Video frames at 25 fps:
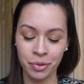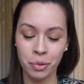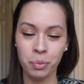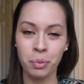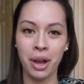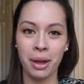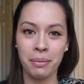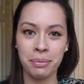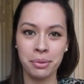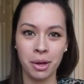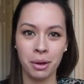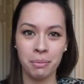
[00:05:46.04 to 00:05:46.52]

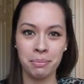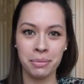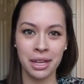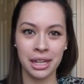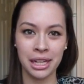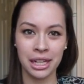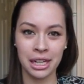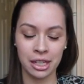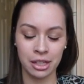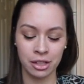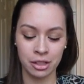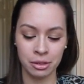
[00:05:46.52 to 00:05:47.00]
wiped off
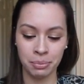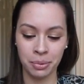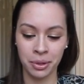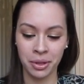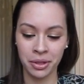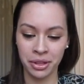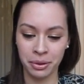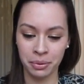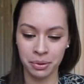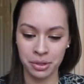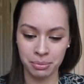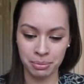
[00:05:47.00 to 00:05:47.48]
that little
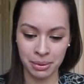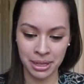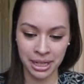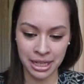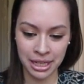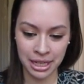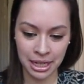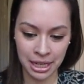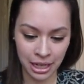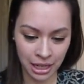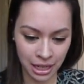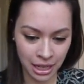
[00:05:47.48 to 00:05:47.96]
spot that was
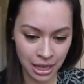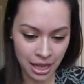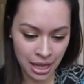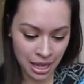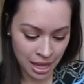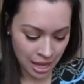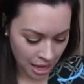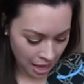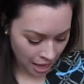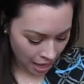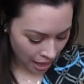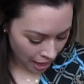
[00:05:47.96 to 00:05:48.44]
bleeding.
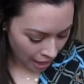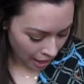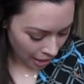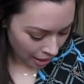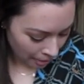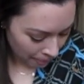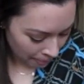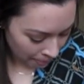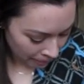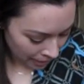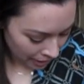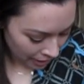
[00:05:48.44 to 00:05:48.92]

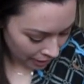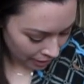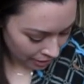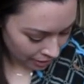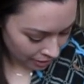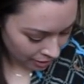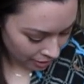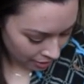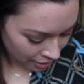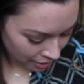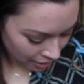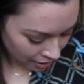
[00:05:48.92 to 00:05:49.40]

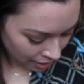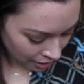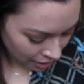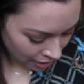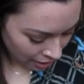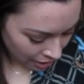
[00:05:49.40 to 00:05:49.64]
It's